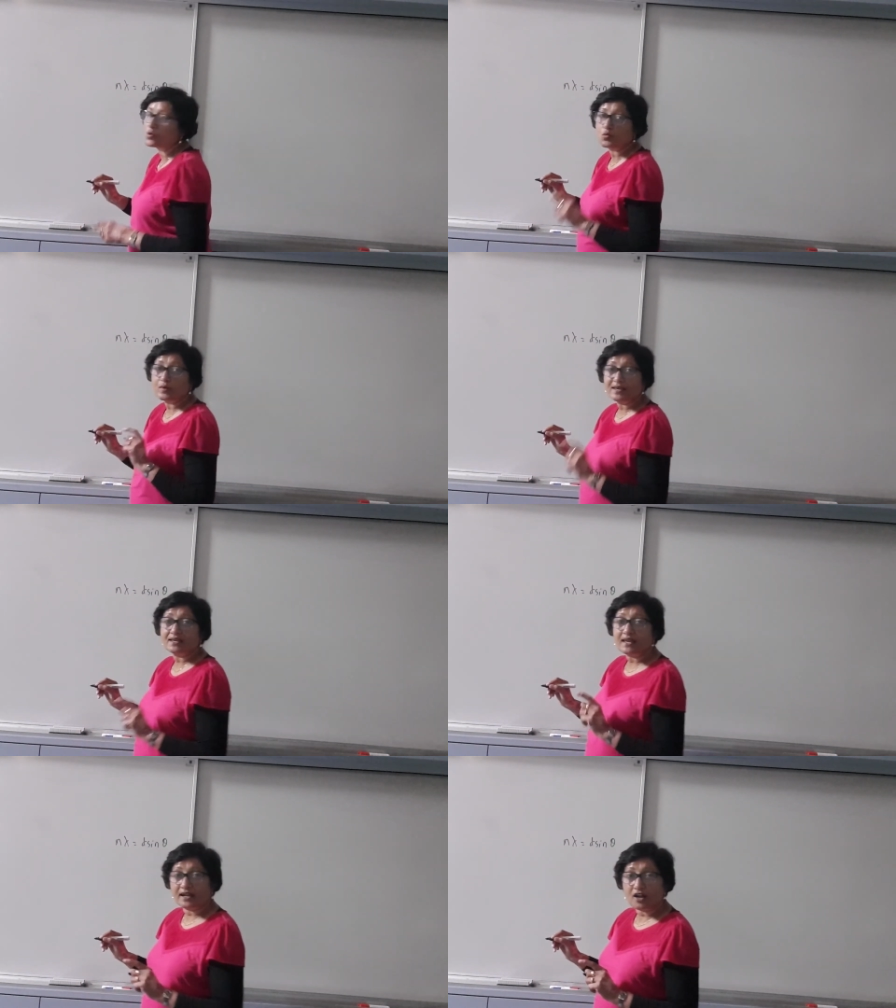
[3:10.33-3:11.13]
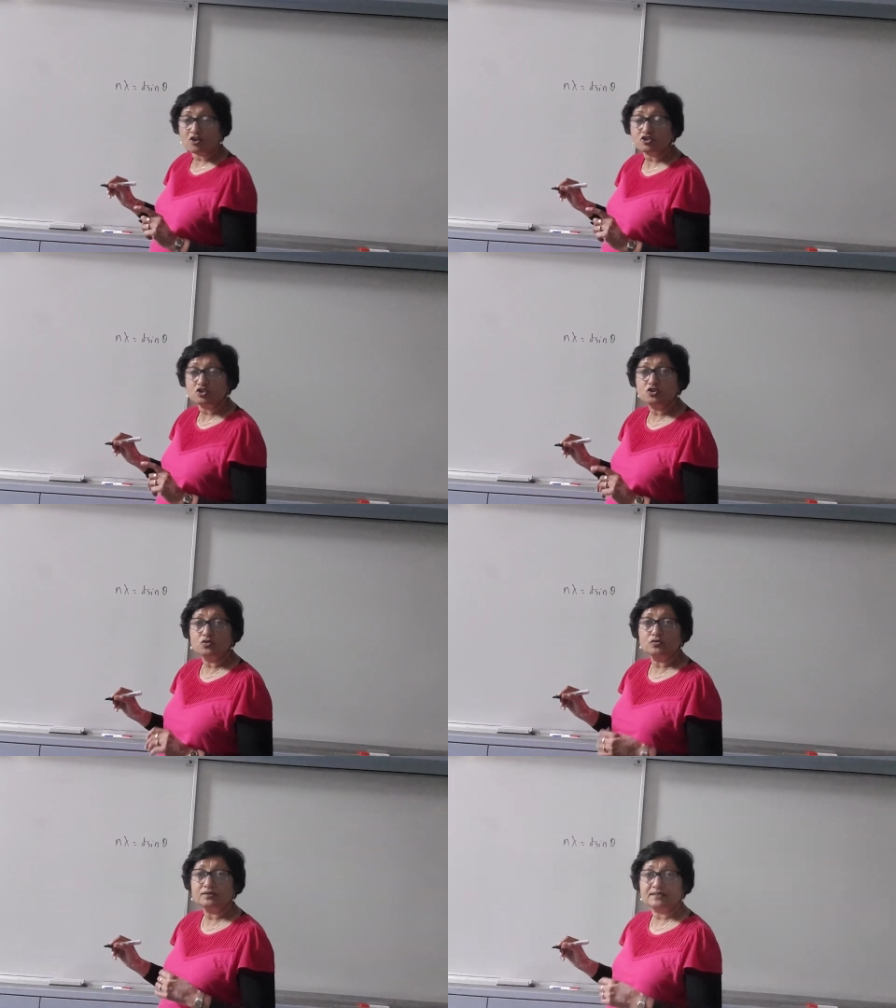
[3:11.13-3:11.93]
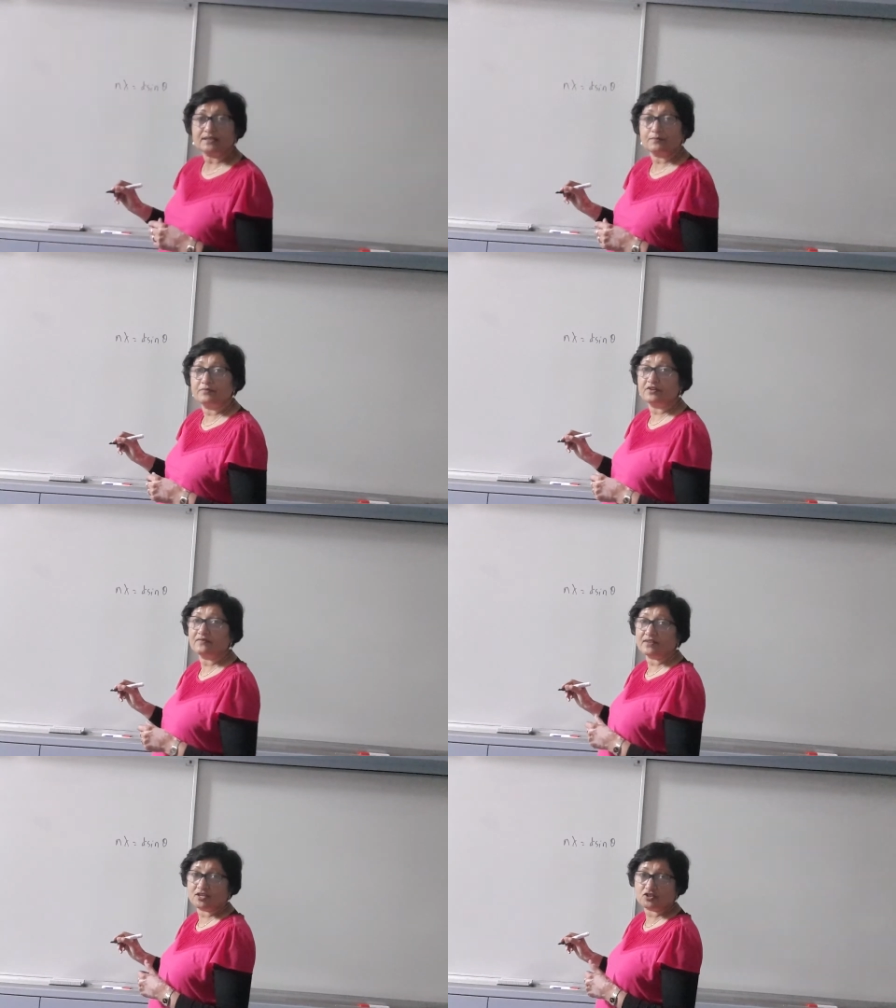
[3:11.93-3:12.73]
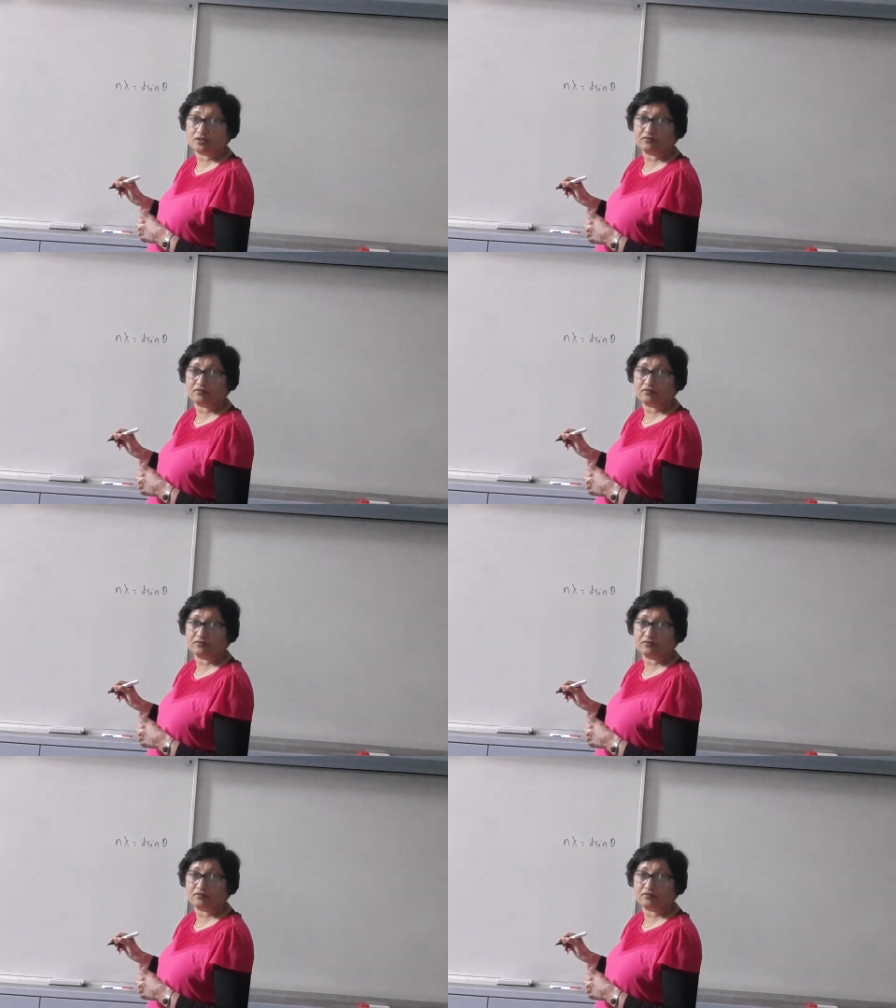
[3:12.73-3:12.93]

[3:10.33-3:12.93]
We cannot use the abbreviation